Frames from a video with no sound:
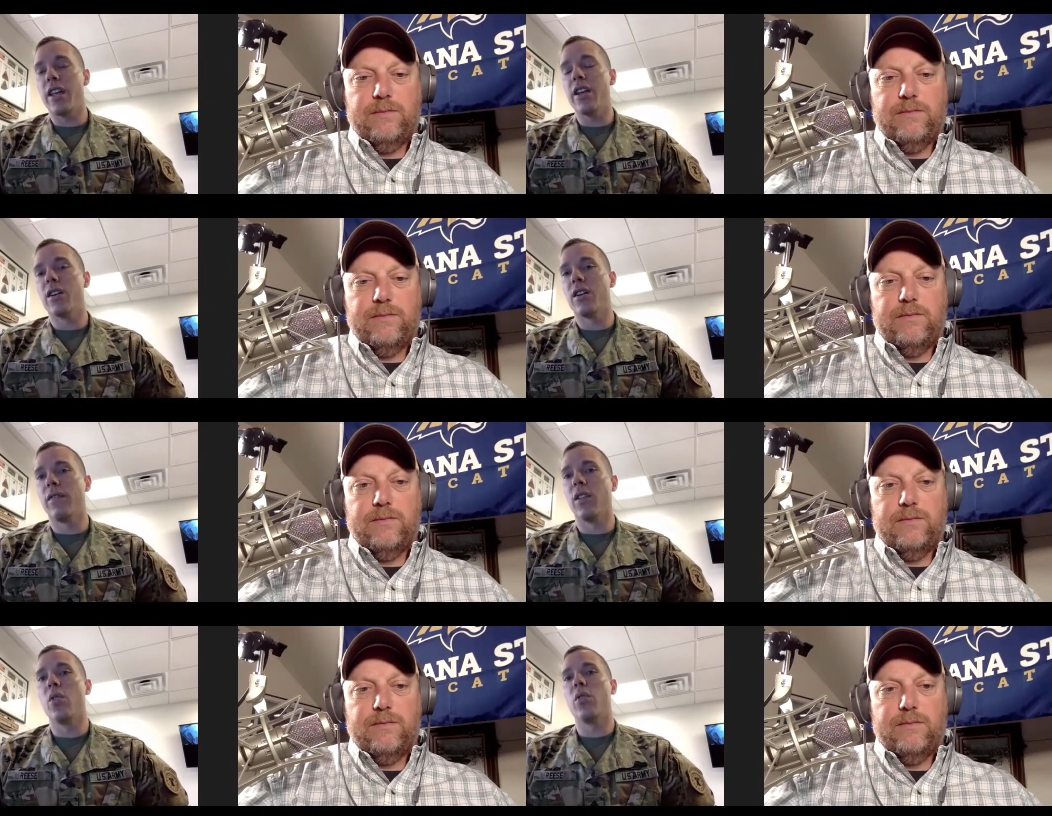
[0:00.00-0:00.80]
Speaker 1: a year
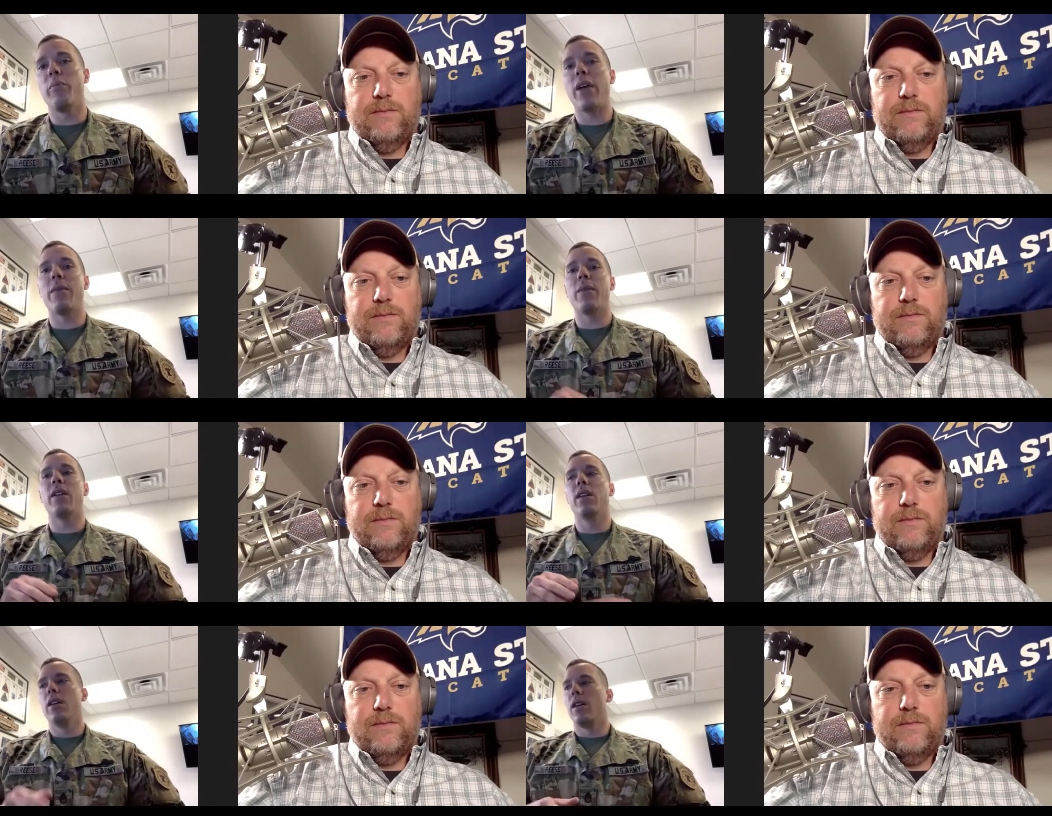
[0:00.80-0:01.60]
of loan
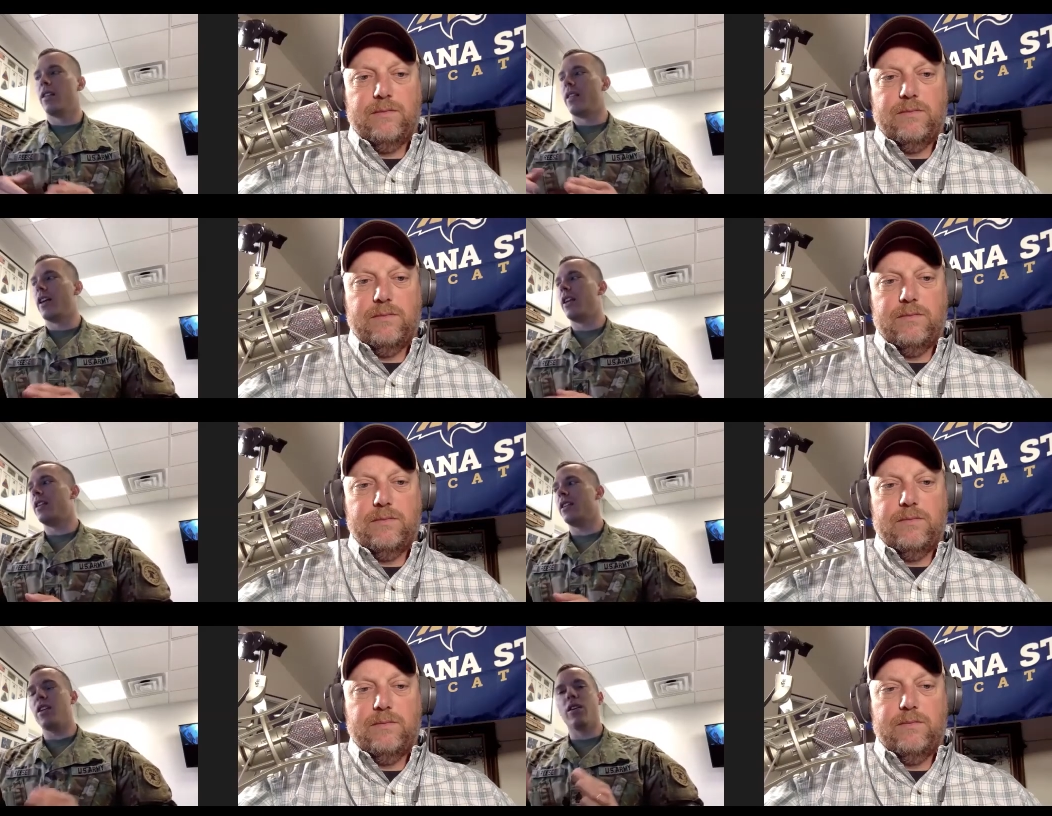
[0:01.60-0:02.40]
repayment
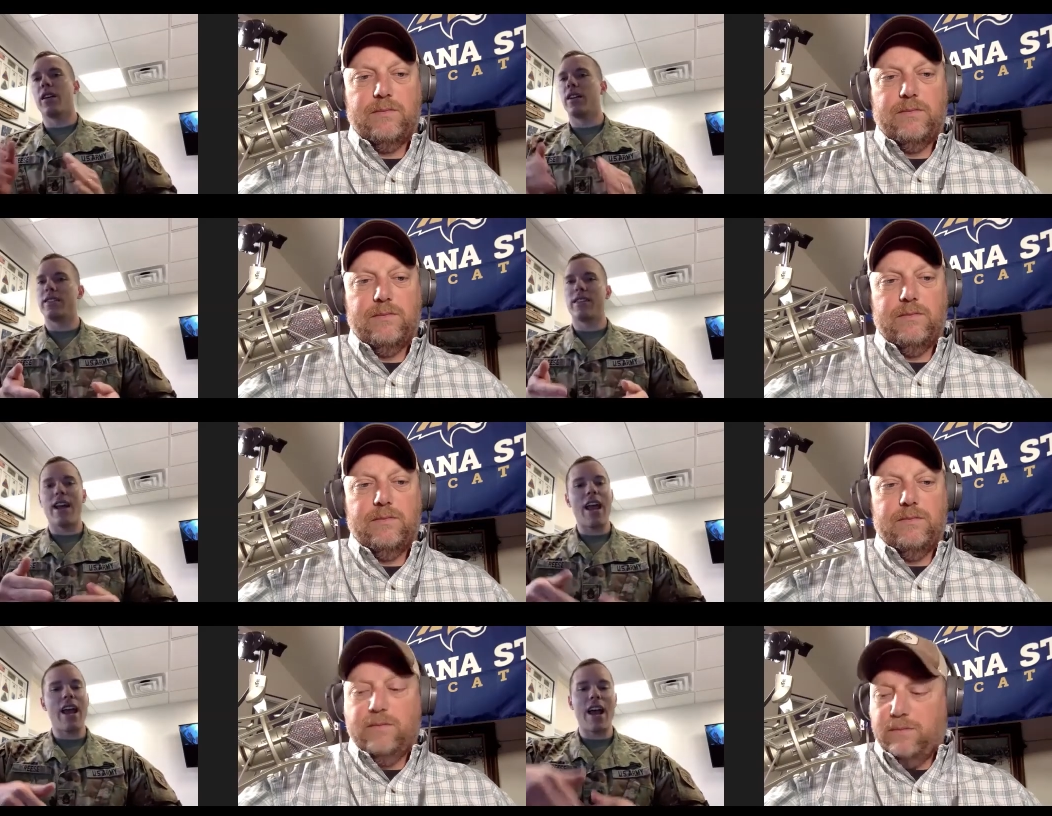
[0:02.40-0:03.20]
then you're going to
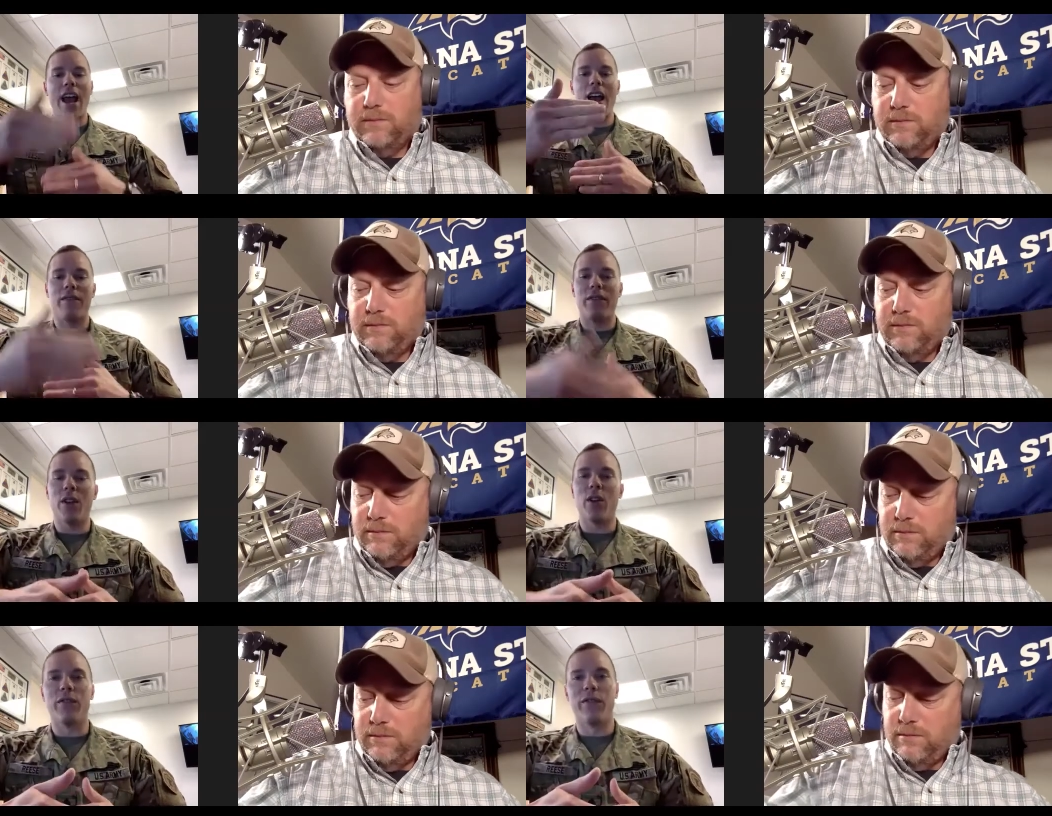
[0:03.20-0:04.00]
say, hey, I have,
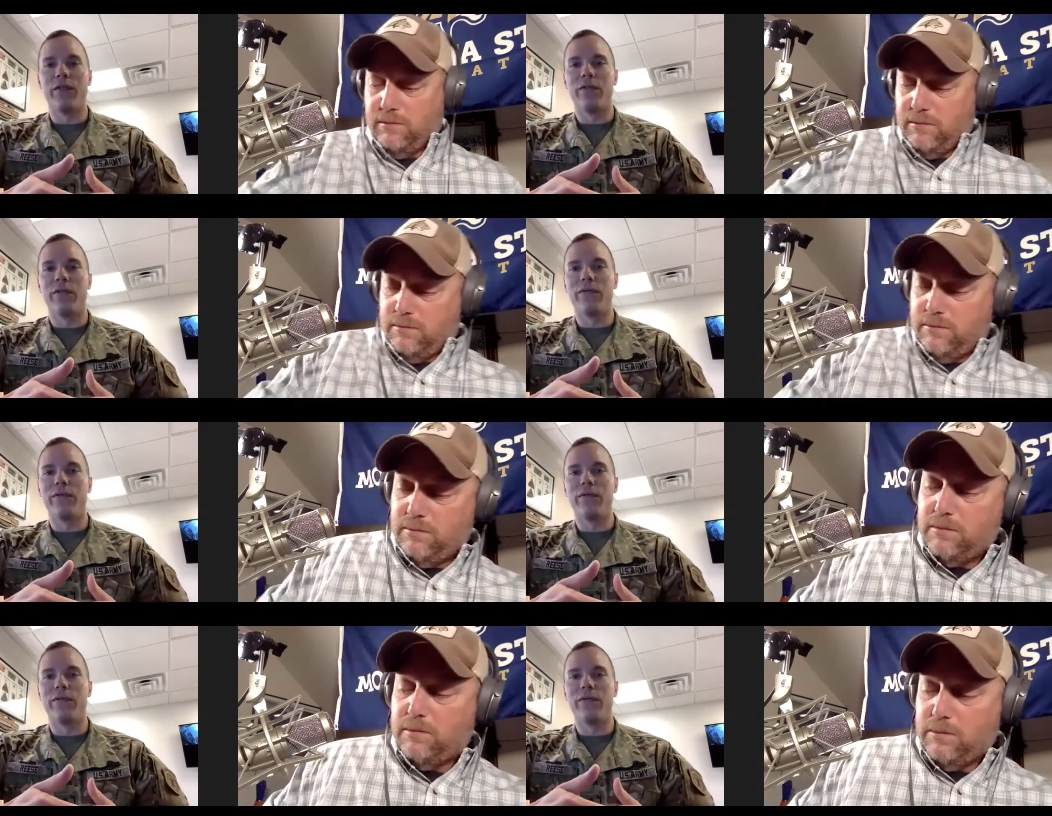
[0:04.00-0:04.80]
you know,
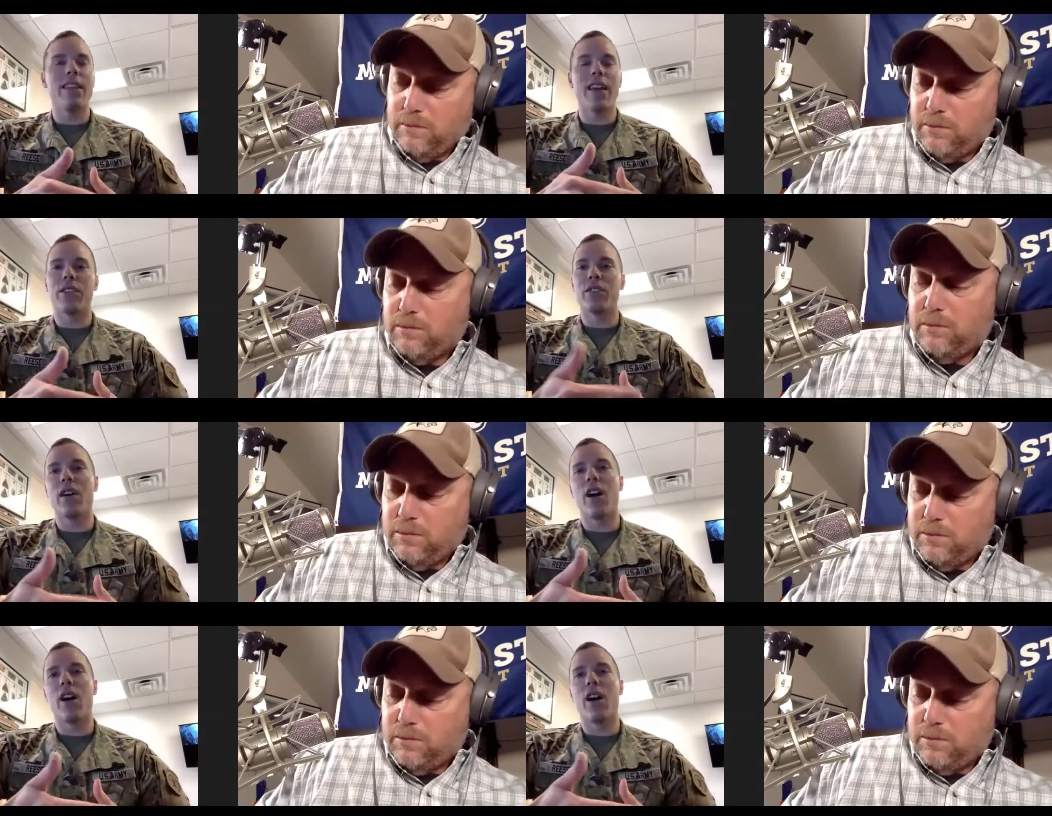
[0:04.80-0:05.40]
$80,000